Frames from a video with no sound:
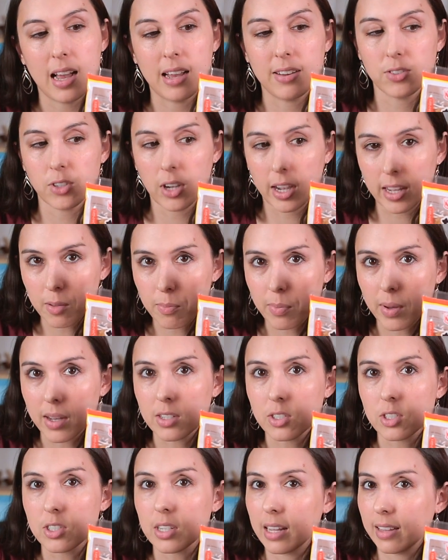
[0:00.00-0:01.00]
I've tried a
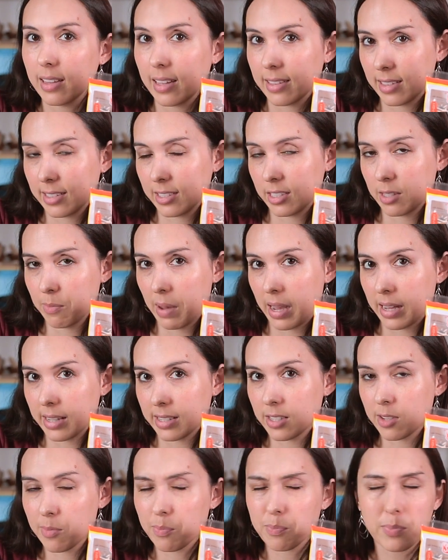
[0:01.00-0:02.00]
bunch, I like these the
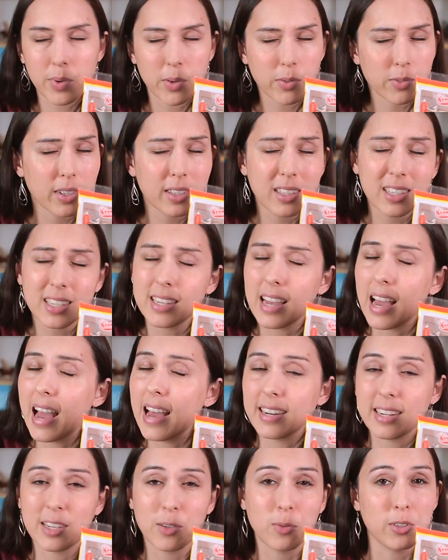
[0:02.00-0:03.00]
best, but really
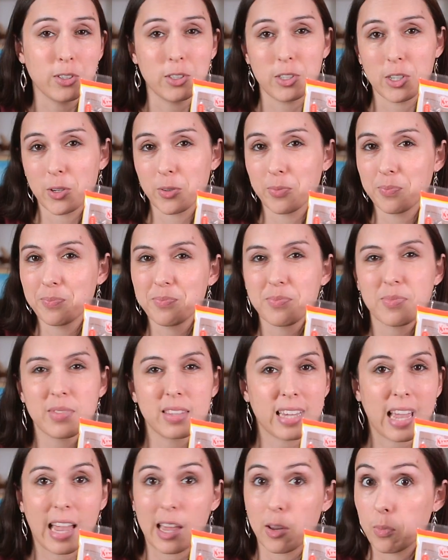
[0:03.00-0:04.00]
any will do.
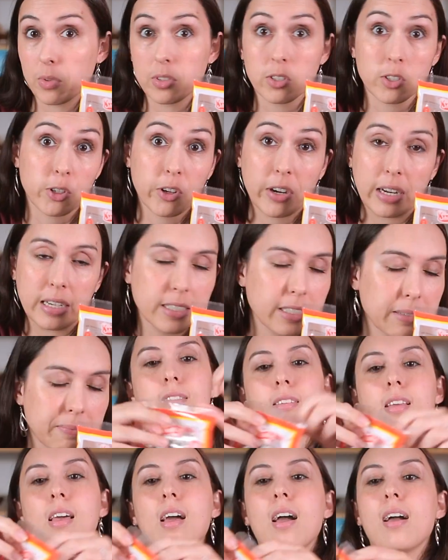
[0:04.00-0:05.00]
The canned ones are great.
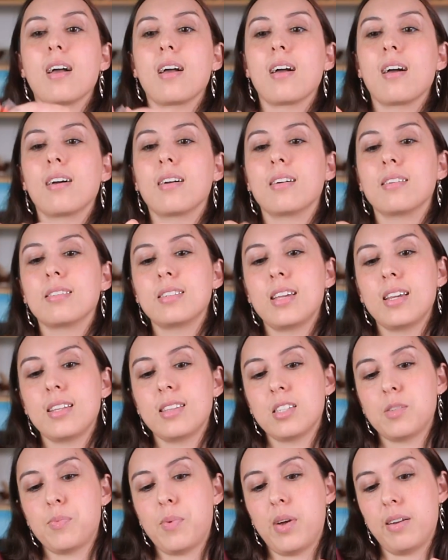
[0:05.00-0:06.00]
Take
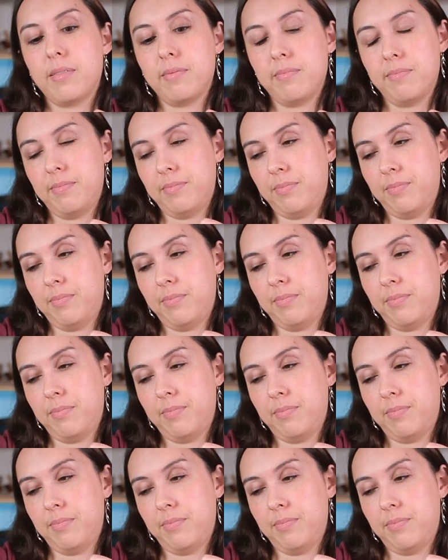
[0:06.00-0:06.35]
this apart.